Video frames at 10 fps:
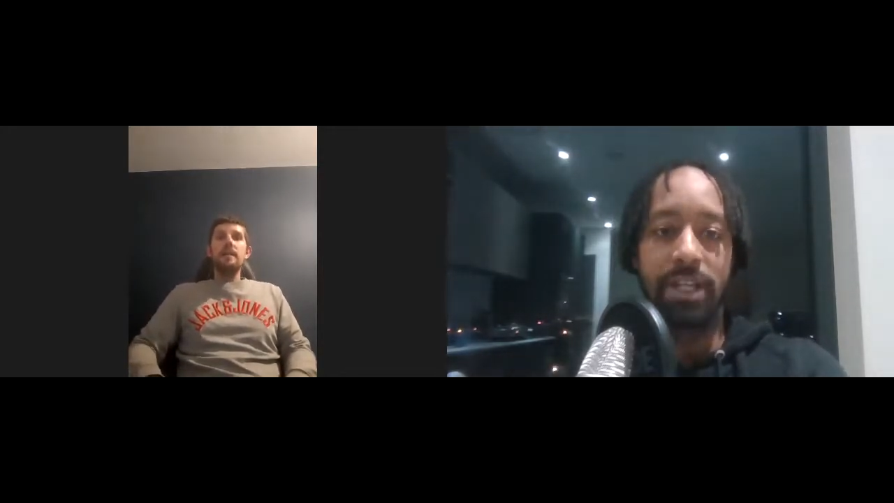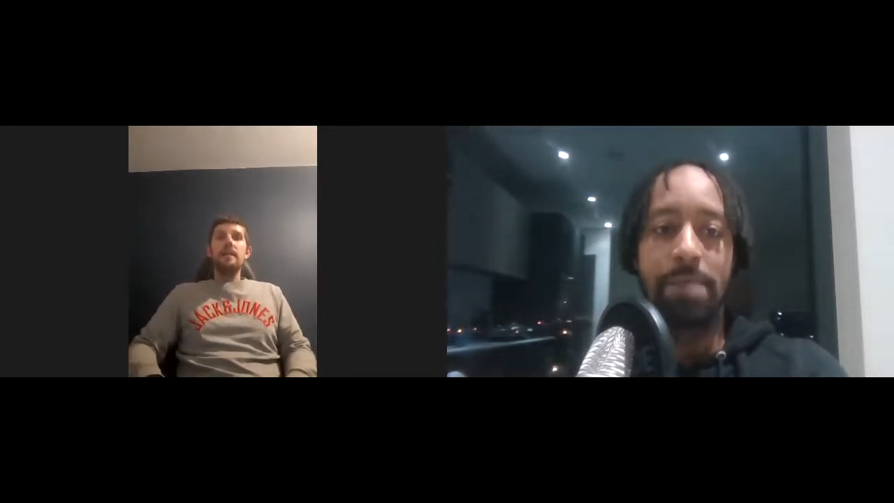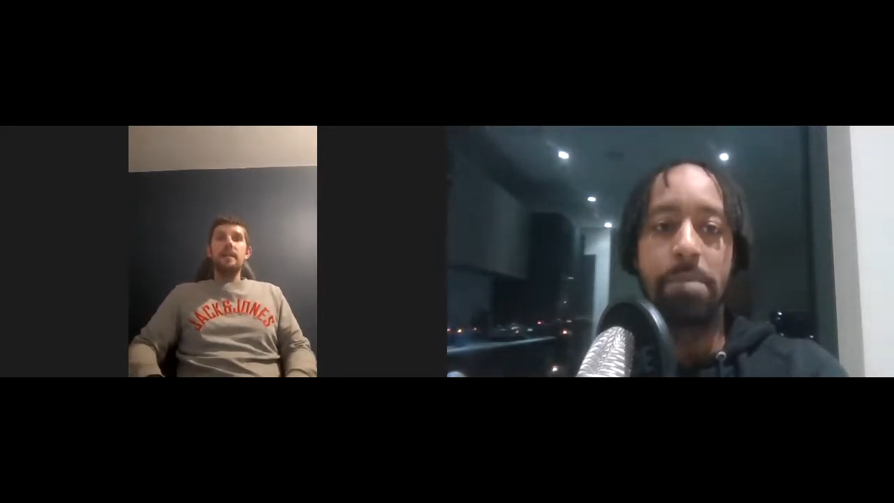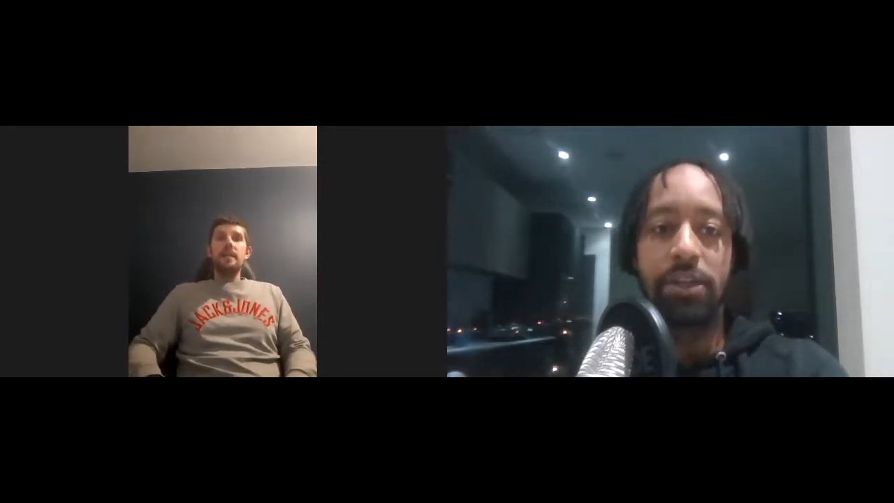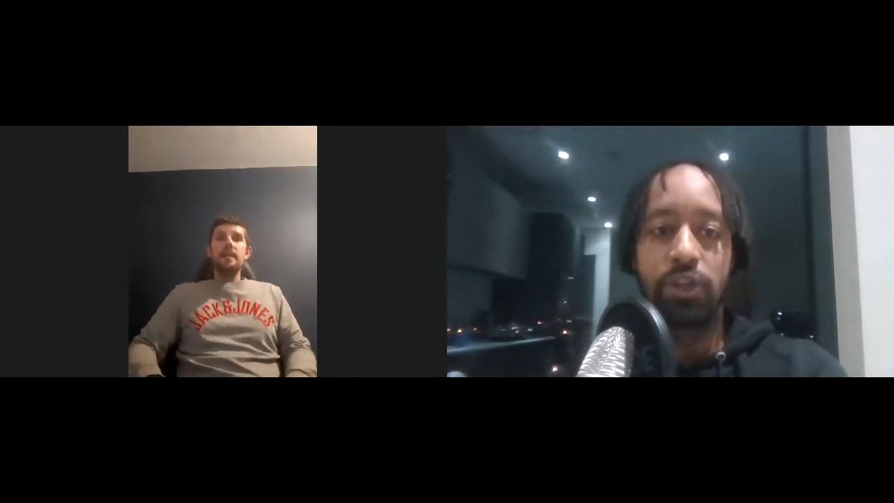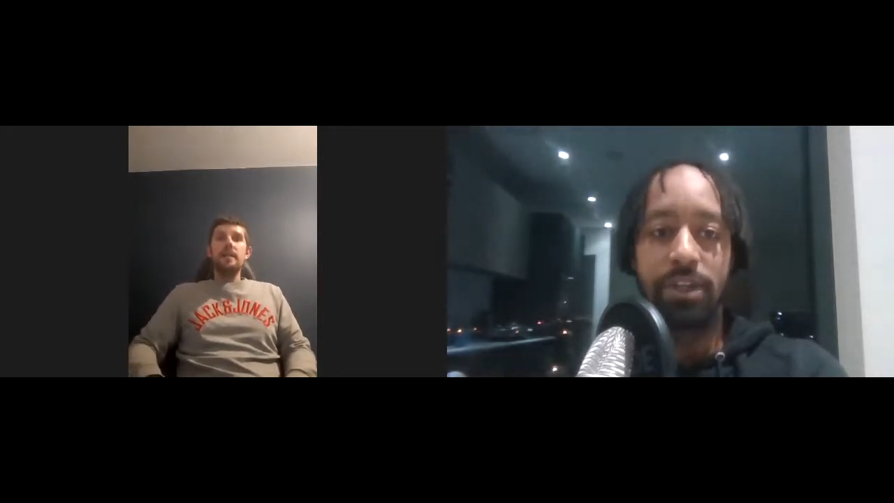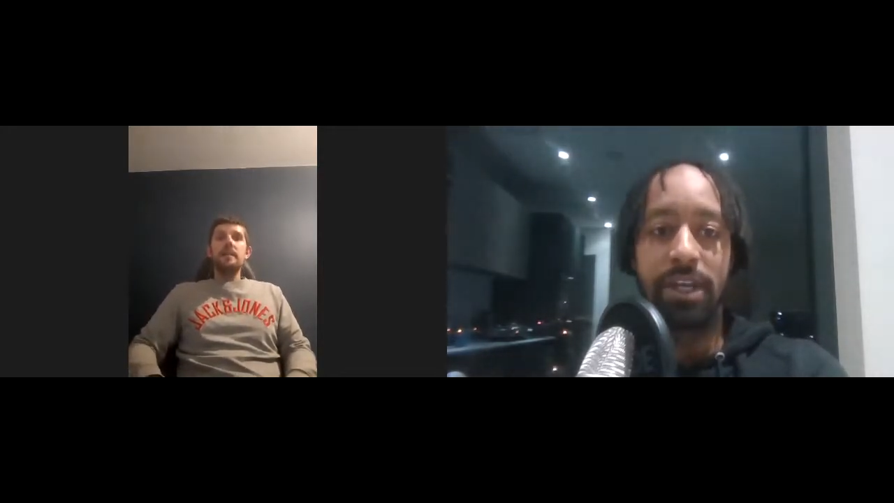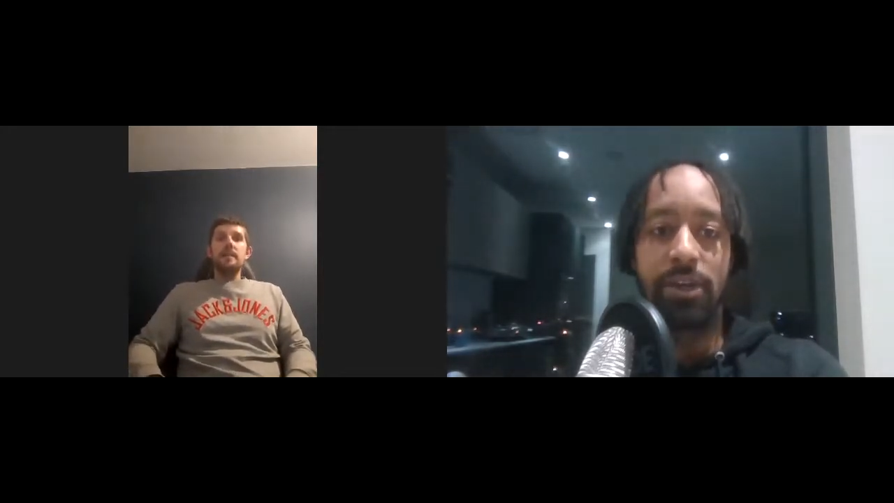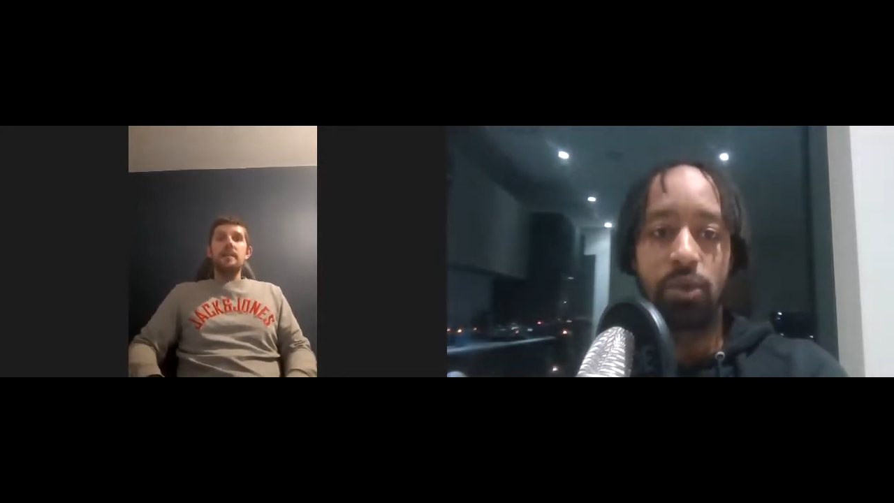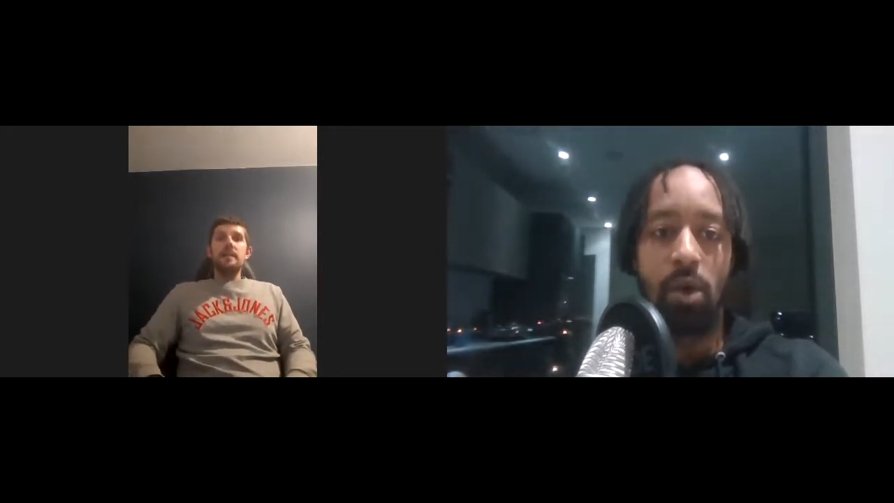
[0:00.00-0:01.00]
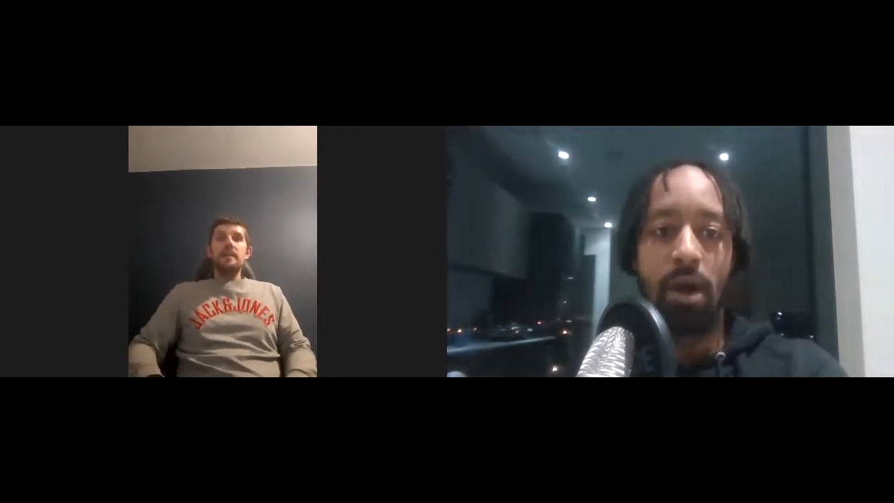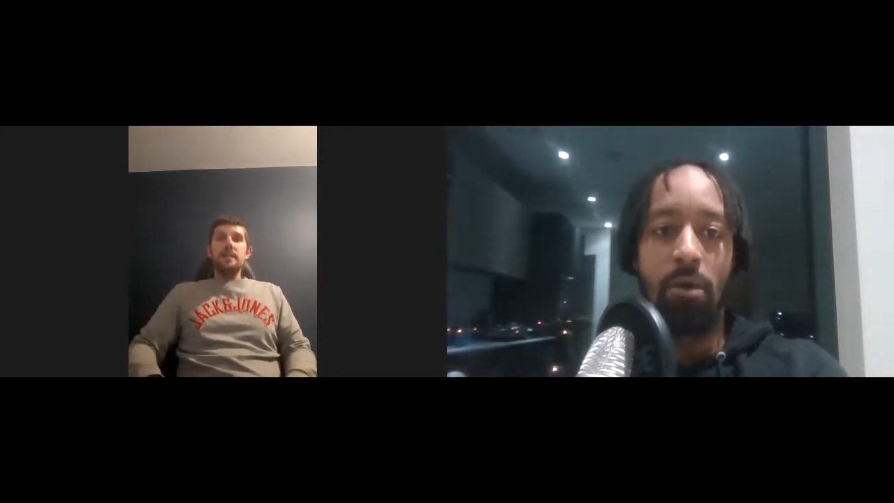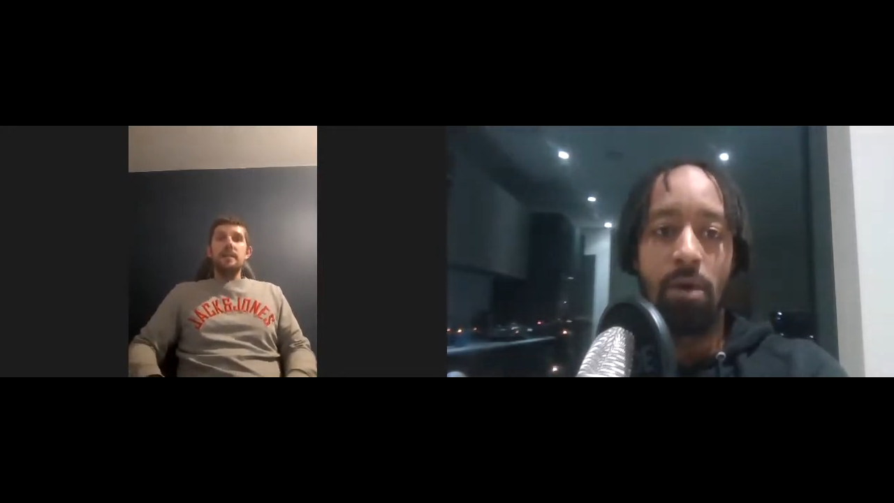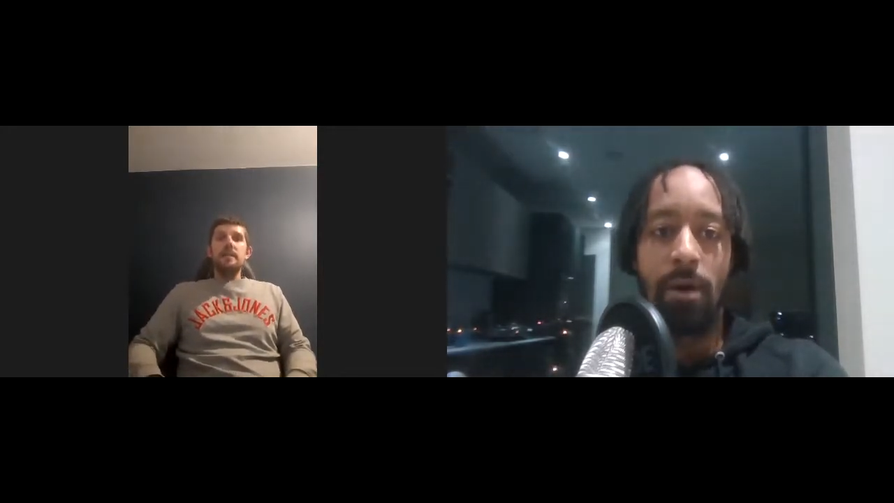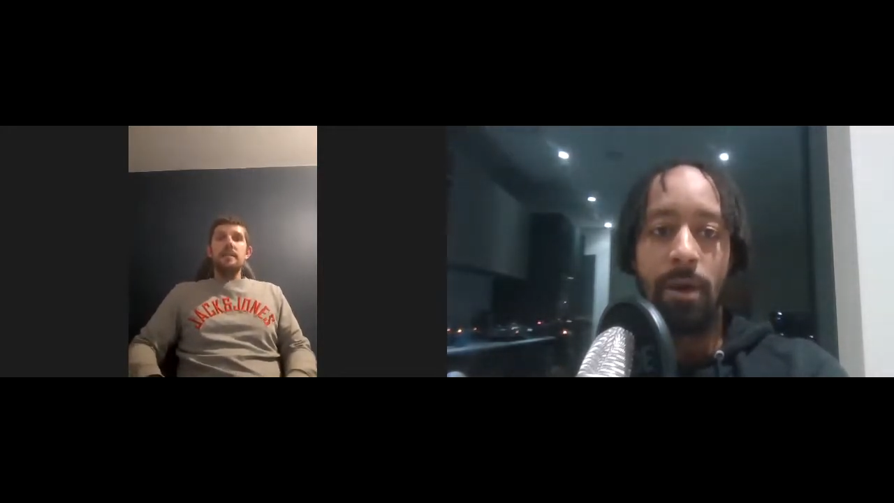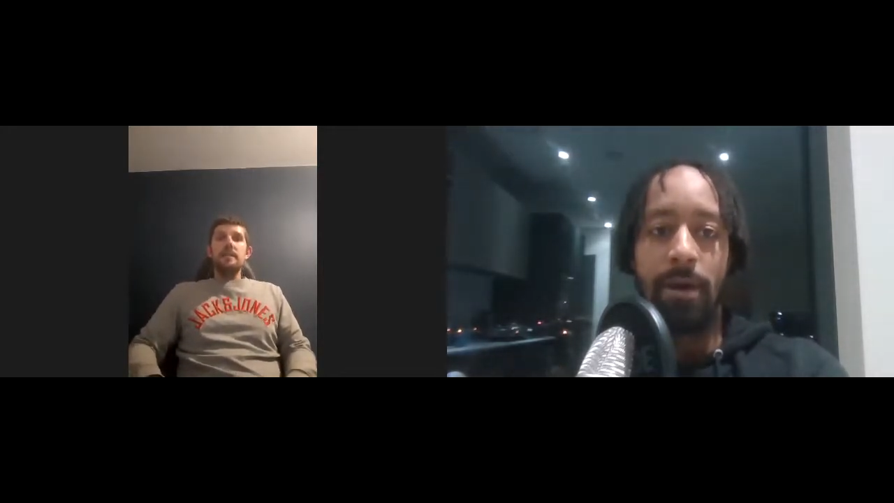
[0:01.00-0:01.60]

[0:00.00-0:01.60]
they mentioned it as well,